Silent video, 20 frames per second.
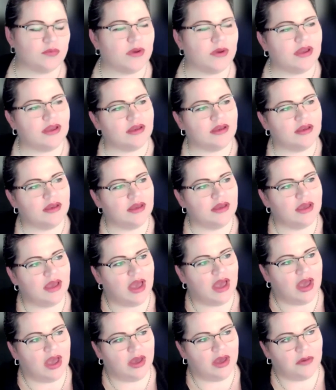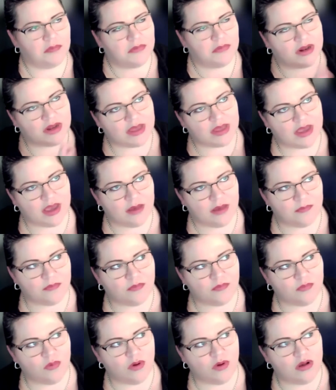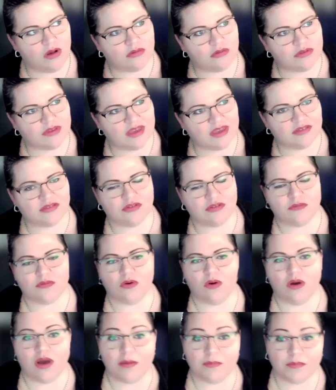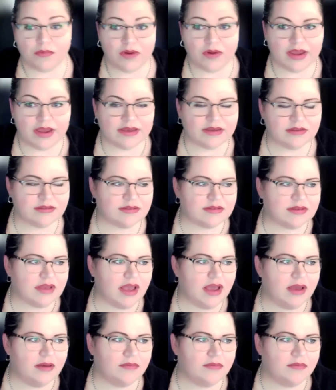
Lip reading: Where ClickUp, while yes, you've got upgrades,